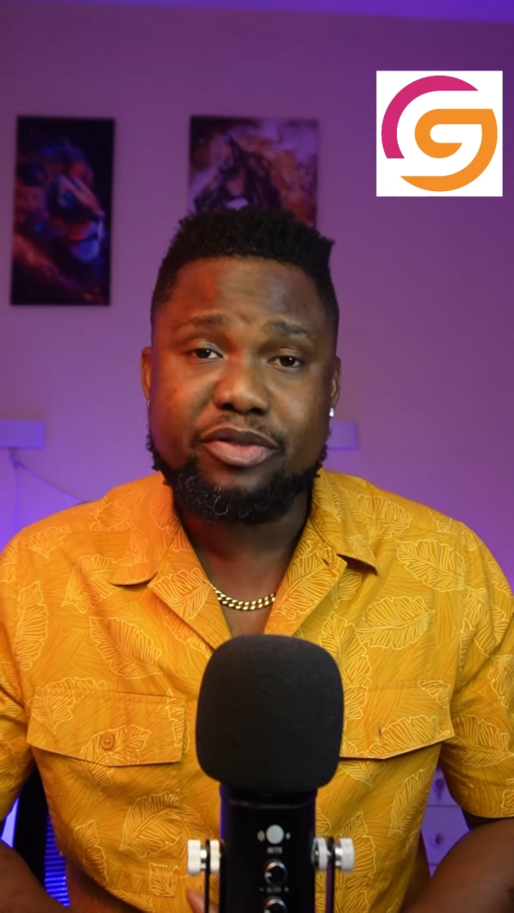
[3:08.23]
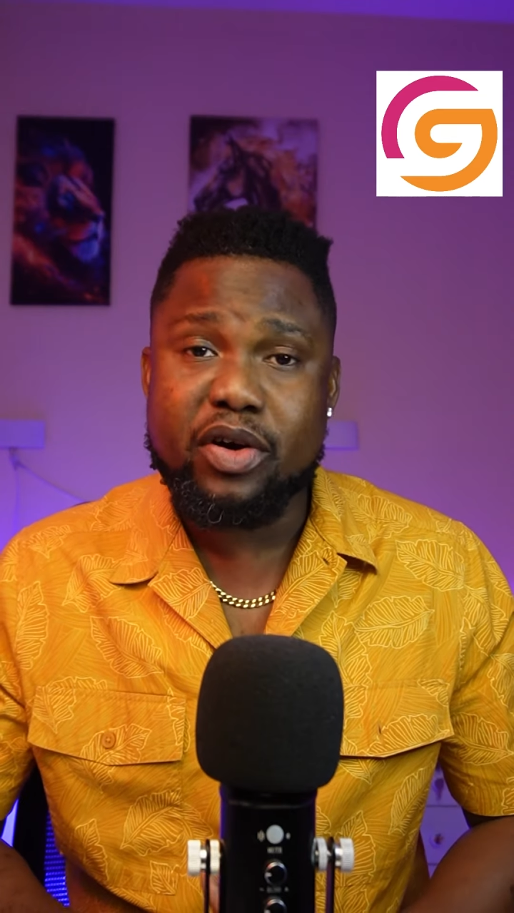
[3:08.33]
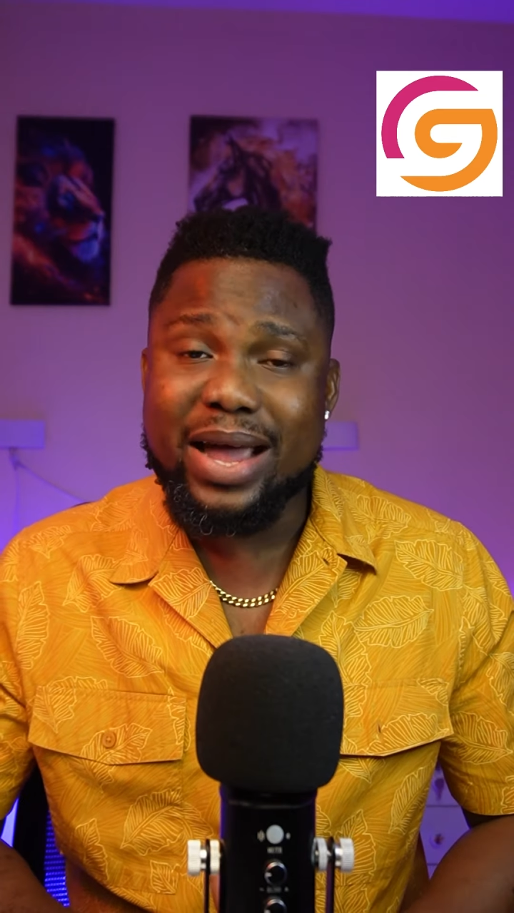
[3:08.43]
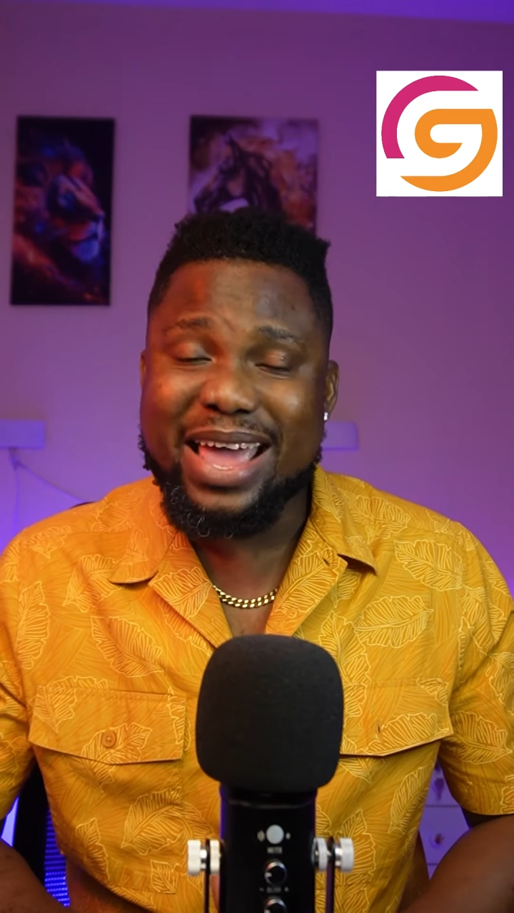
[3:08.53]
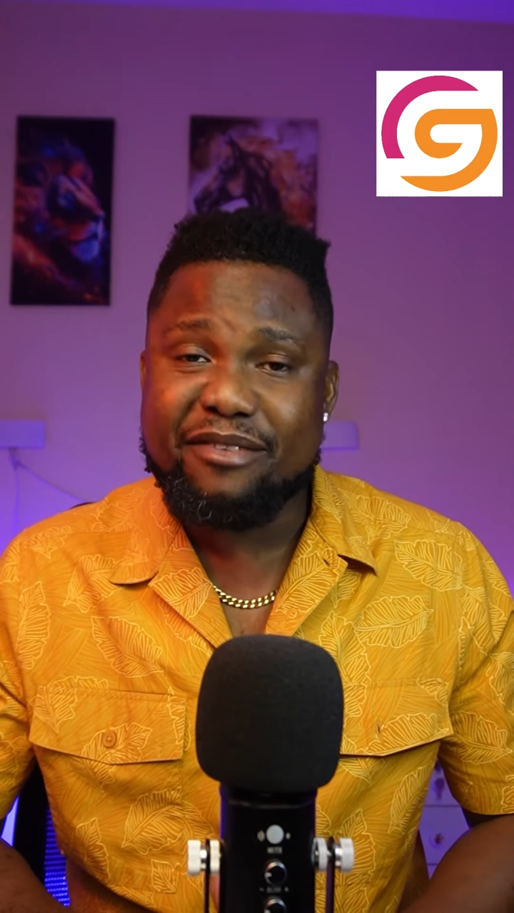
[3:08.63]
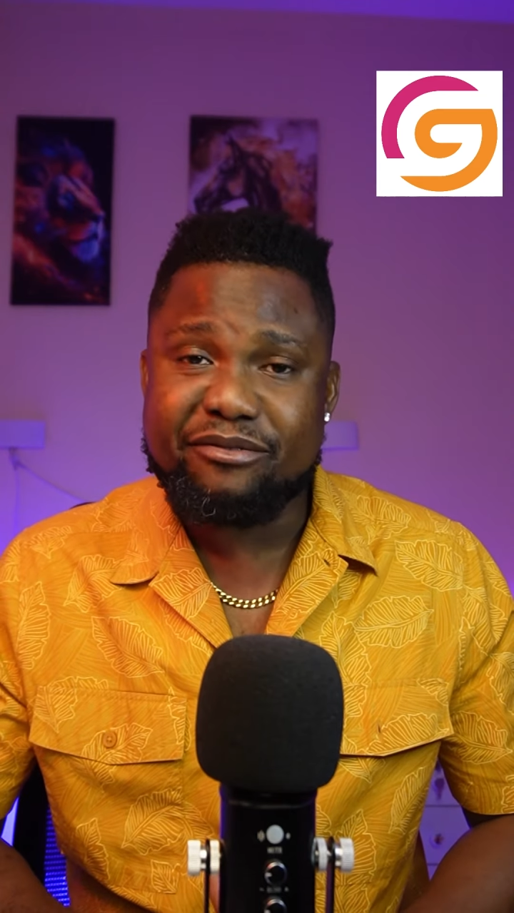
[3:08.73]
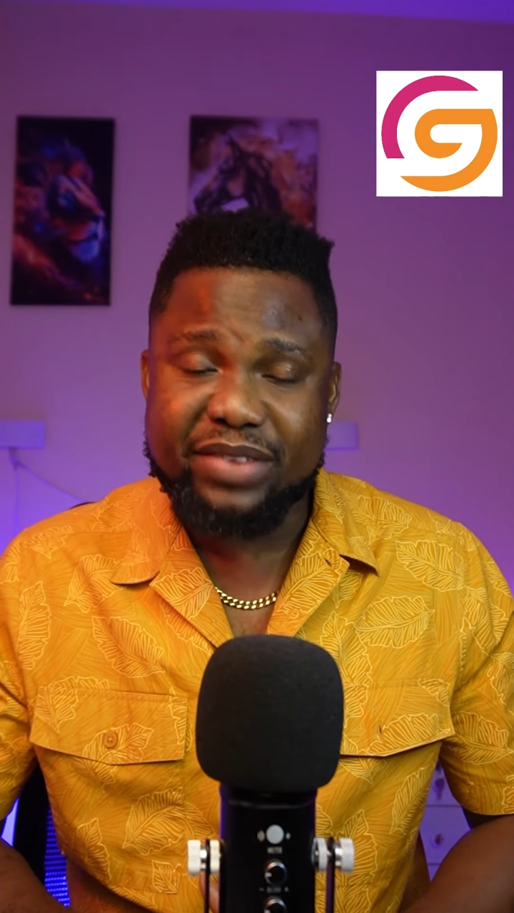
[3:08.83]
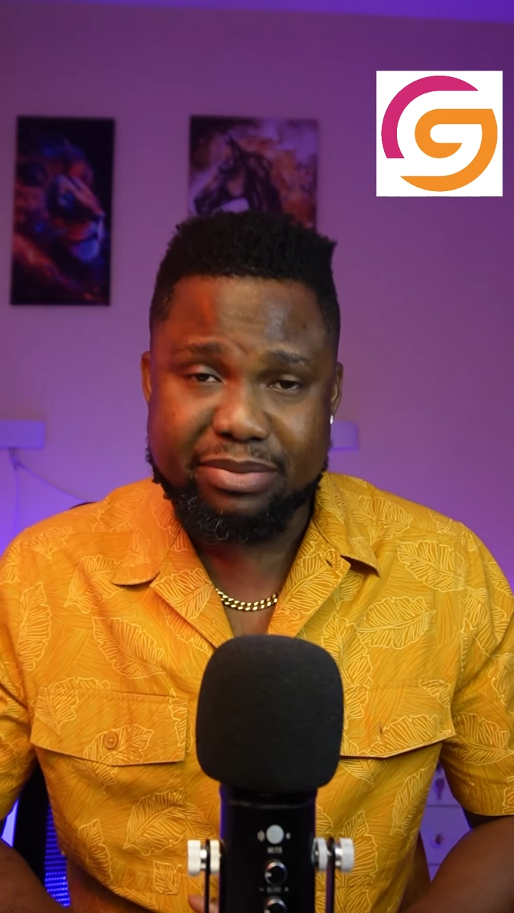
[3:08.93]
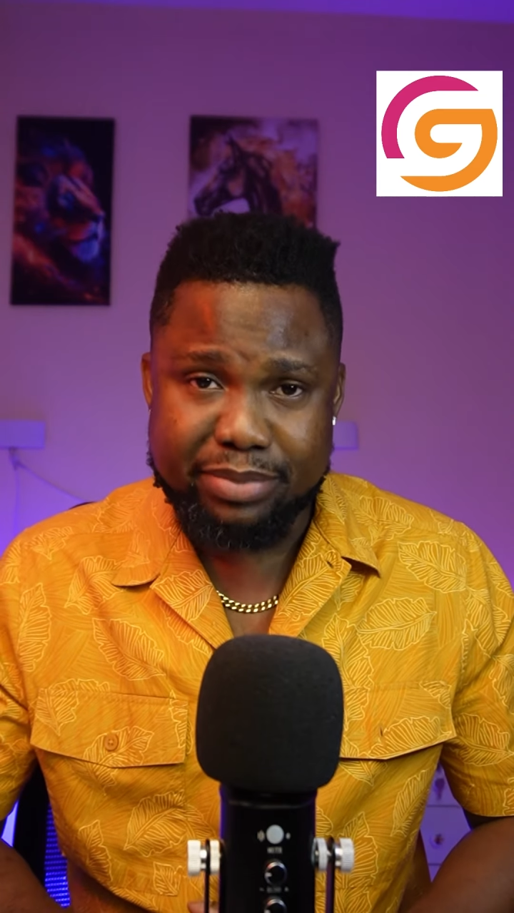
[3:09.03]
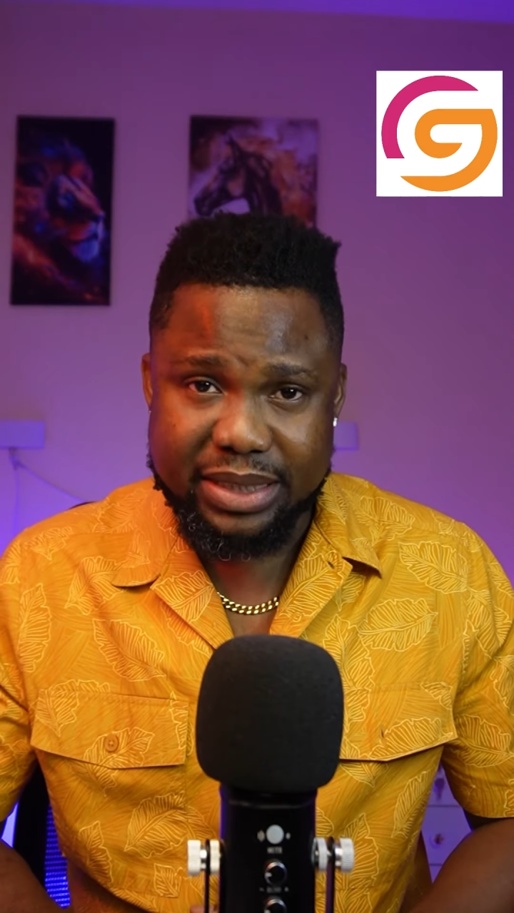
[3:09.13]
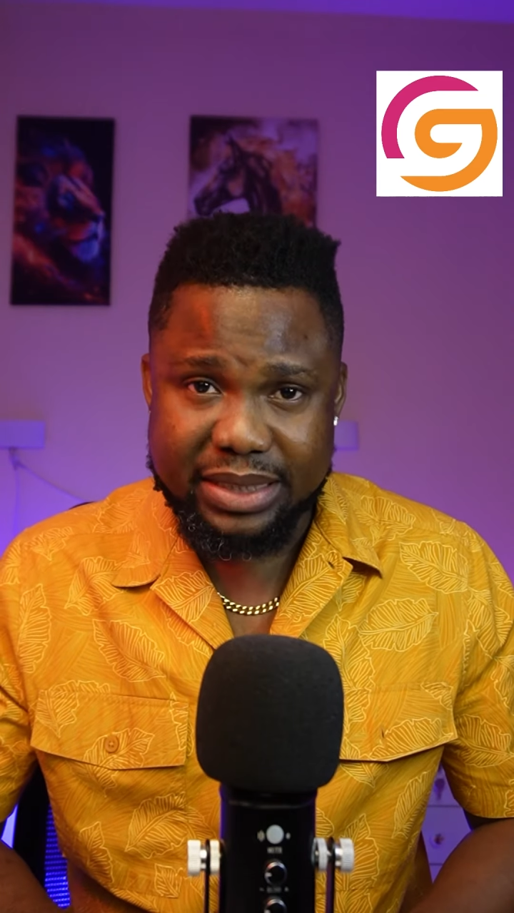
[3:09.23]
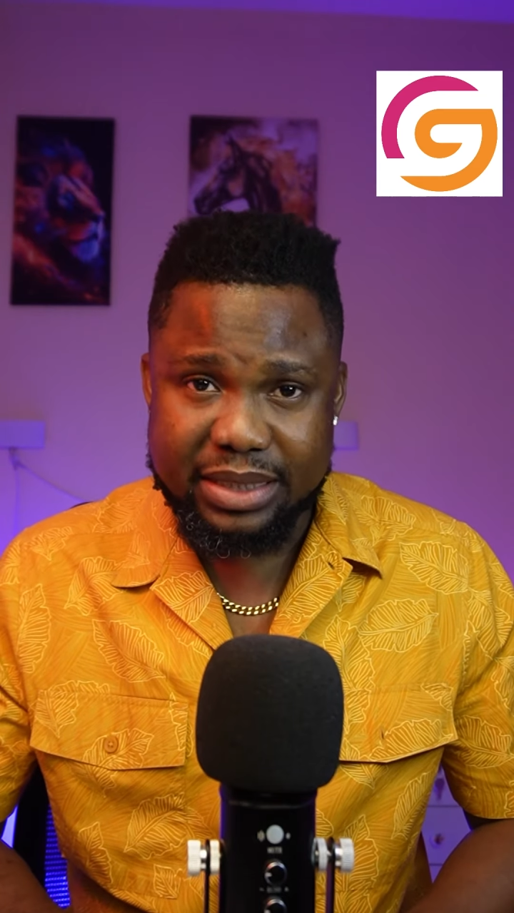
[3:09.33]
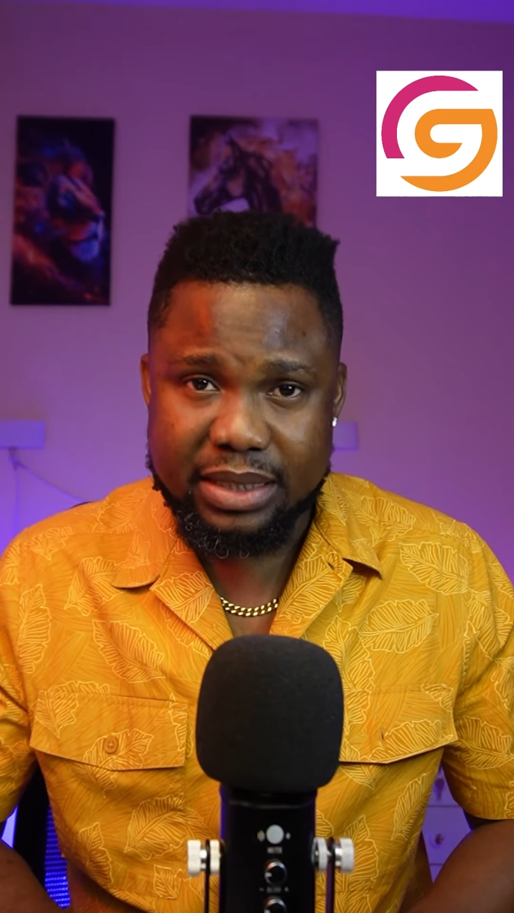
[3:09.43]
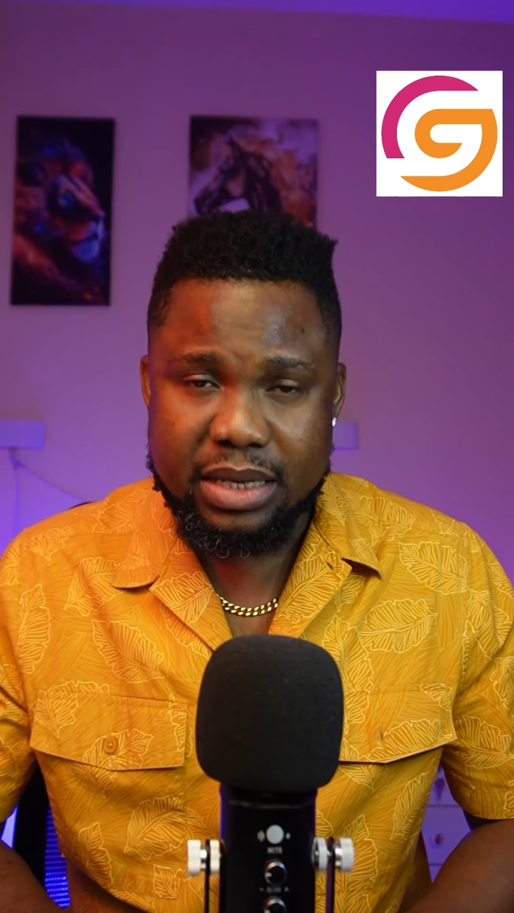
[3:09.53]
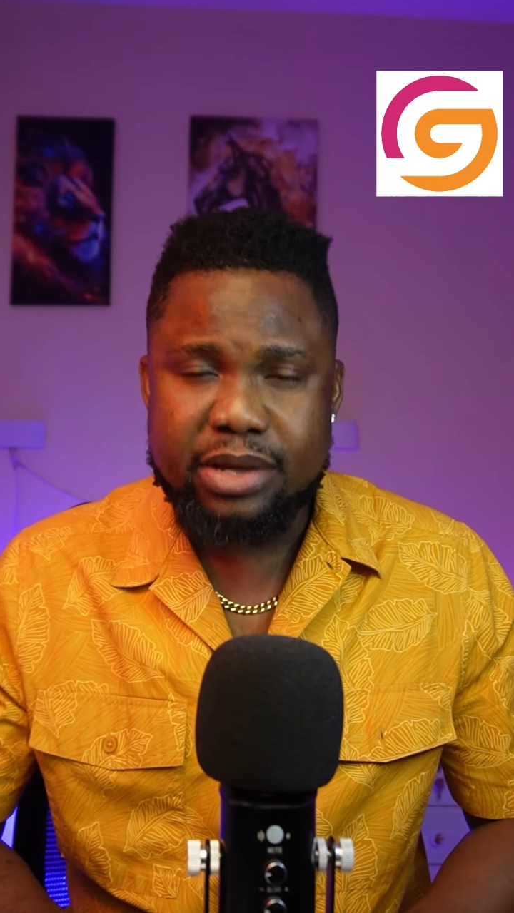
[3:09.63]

for everybody.